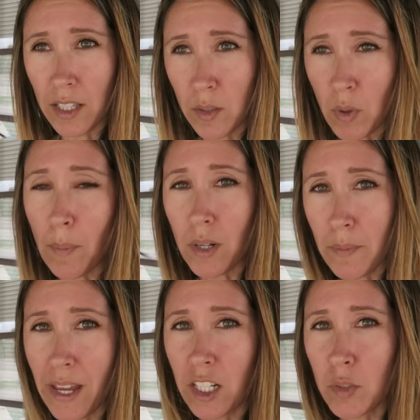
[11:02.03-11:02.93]
the property
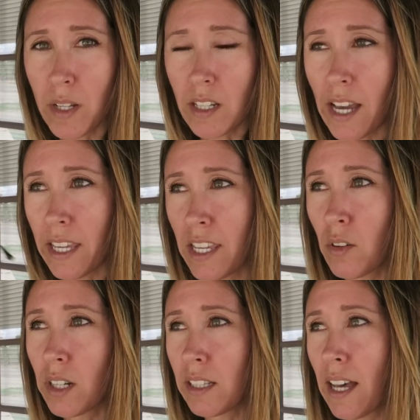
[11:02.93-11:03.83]
management guy, he
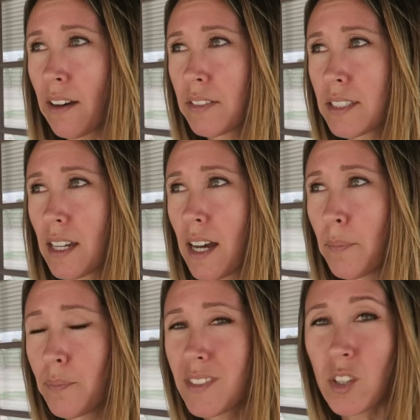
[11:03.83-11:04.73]
already left.
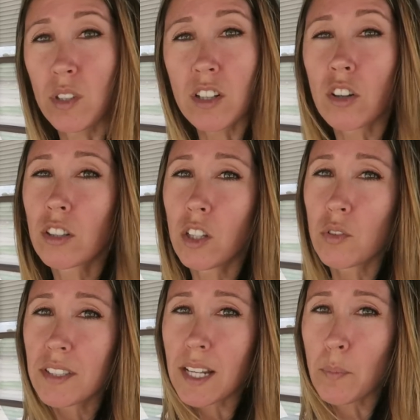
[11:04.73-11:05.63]
So it's all
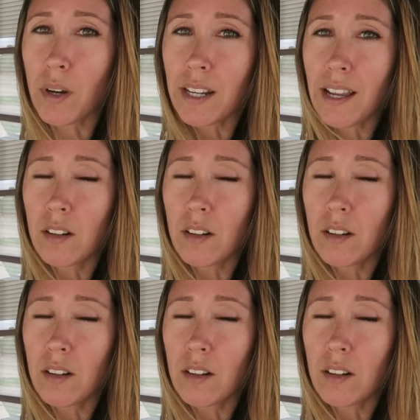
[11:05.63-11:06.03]
closed up right